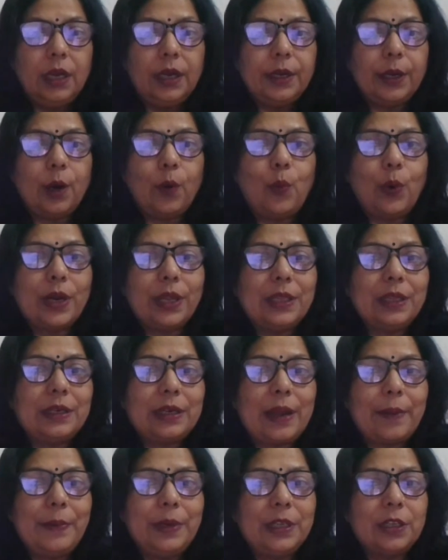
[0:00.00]
Now, what are the
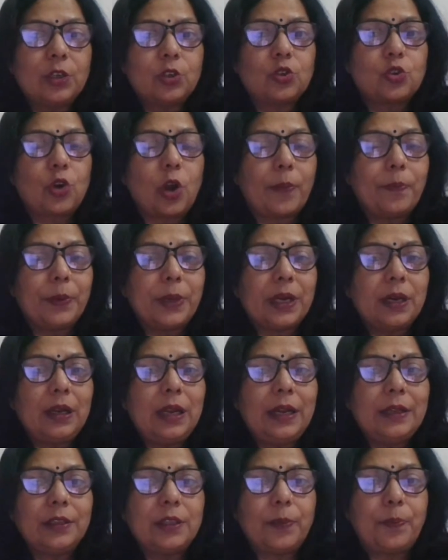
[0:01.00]
climate? The tropical
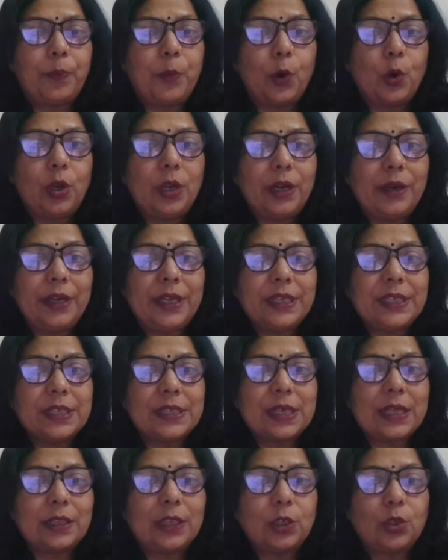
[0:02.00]
and the polar
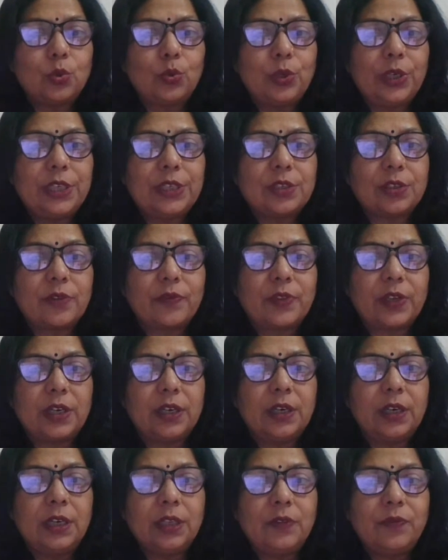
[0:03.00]
regions are the two regions of the
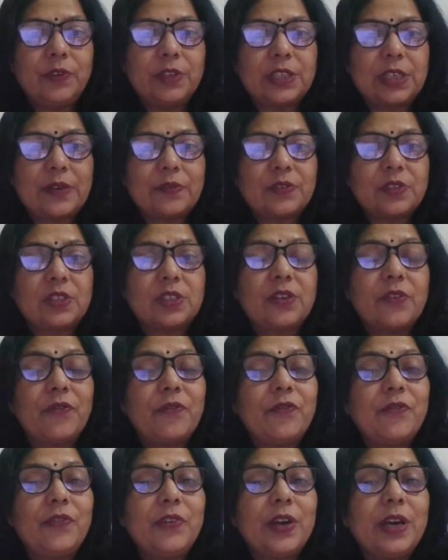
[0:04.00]
earth which have
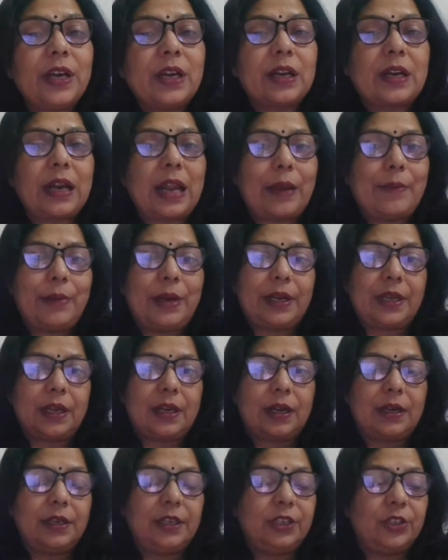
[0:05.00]
severe climatic
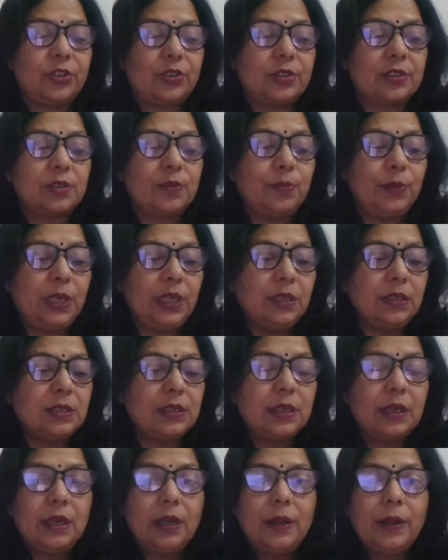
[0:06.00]
conditions,
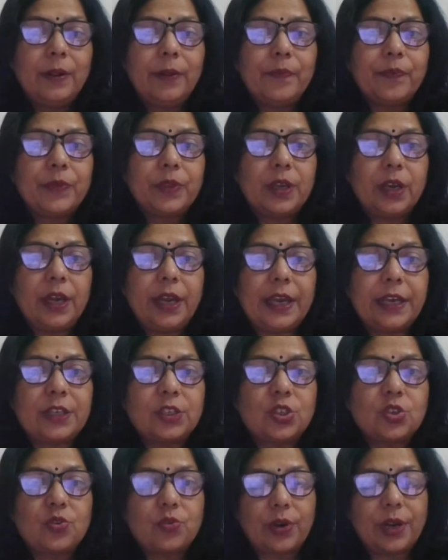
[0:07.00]
means
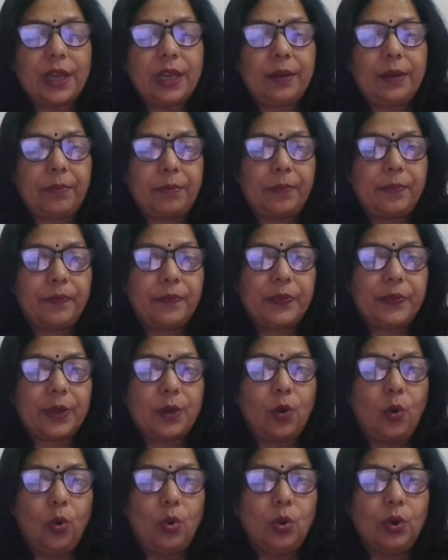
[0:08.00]
extreme
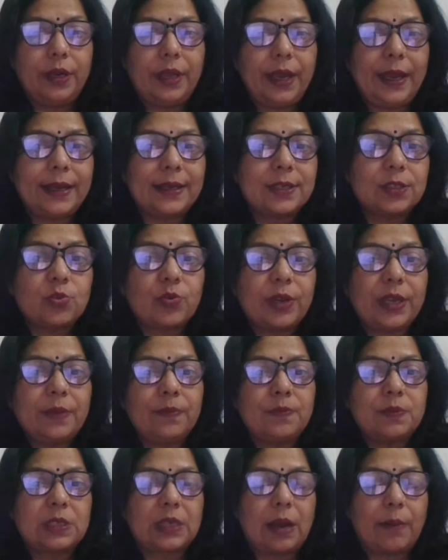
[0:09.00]
cold,
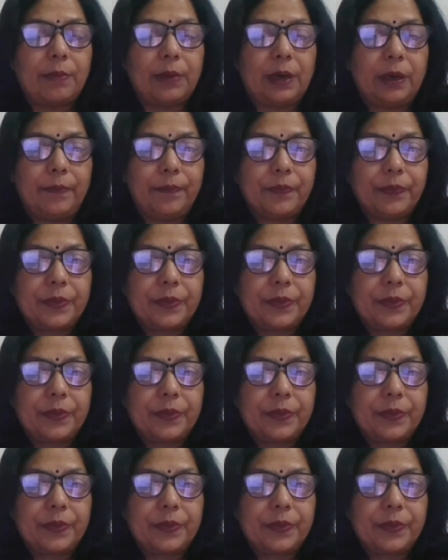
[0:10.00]
extreme summer.